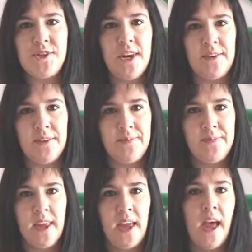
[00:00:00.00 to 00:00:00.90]
channel.
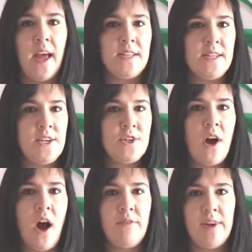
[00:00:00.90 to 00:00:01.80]
Teacher
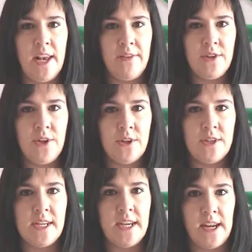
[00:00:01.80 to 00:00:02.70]
of 11
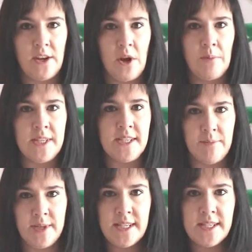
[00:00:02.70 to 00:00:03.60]
years in economics and
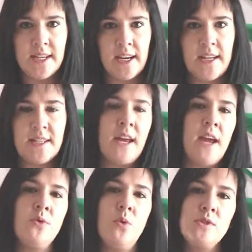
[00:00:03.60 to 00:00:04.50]
business studies
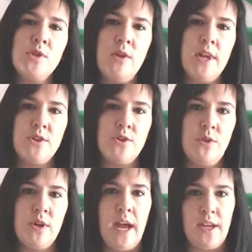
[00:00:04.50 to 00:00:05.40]
and also
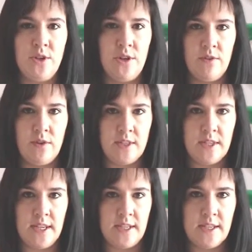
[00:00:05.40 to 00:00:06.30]
lecturer at
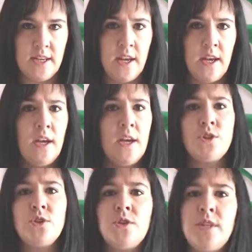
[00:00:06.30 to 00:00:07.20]
universities.
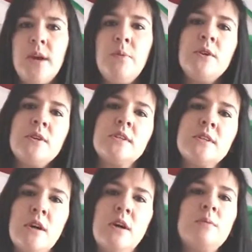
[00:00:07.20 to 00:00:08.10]
So today we're going to
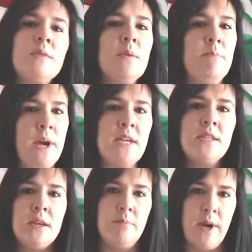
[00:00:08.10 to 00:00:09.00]
start with the
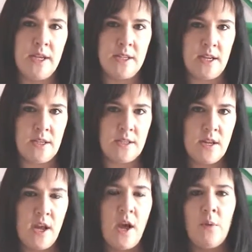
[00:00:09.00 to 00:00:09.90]
basics,
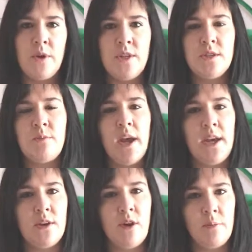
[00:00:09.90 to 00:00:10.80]
which is my
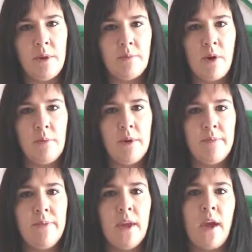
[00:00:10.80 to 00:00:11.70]
economic
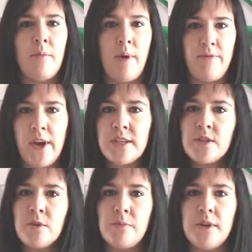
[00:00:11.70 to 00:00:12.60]
problem, my
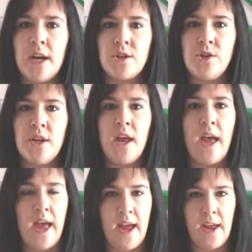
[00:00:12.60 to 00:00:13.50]
factors of production
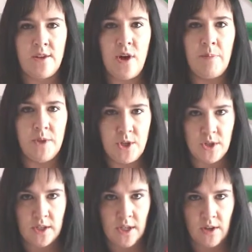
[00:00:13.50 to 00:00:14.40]
and
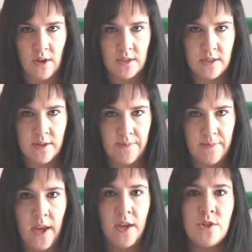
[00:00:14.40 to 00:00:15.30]
opportunity cost.
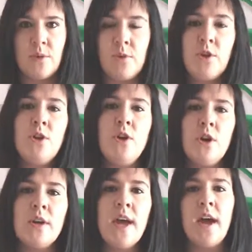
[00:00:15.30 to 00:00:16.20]
So I'm going to
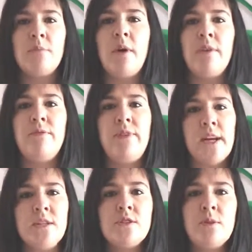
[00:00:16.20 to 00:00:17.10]
look at my
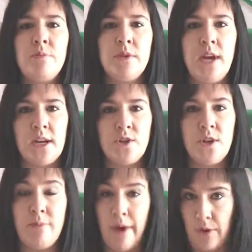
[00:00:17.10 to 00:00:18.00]
factors of
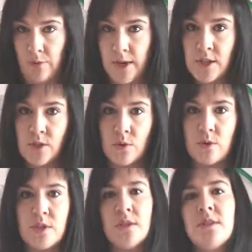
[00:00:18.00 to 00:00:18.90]
production, my
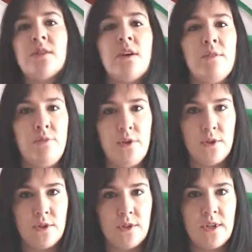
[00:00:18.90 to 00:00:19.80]
resources
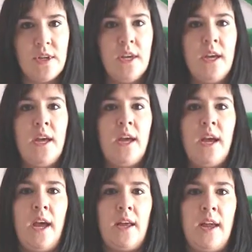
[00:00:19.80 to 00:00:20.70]
first,
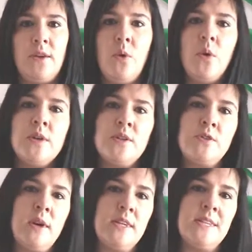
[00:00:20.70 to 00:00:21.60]
in order
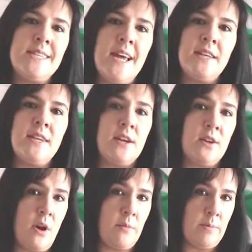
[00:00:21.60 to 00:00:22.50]
to understand the
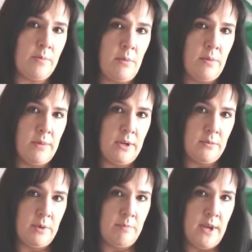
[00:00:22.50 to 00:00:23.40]
economic problem a little
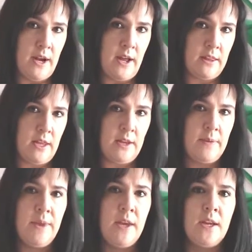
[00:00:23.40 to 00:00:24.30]
bit better, I think.
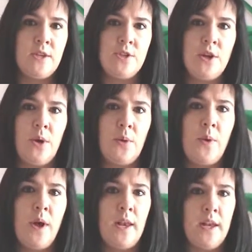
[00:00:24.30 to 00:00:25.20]

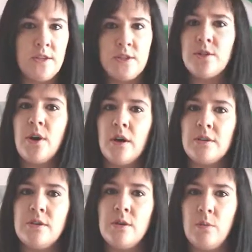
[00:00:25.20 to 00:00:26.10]
So let's
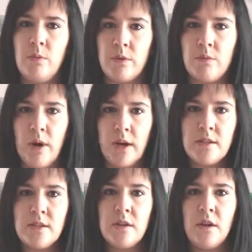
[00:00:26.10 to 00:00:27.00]
start with
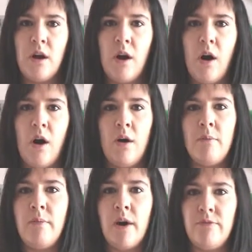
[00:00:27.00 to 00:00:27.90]
what
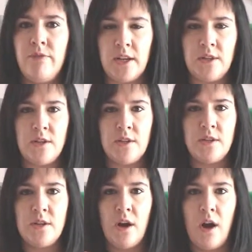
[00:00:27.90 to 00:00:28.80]
are my
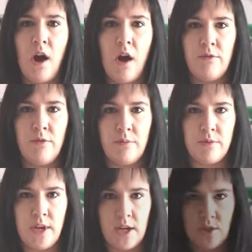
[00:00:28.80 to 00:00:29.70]
factors of
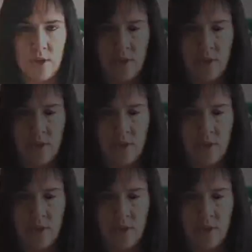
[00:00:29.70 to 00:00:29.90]
production.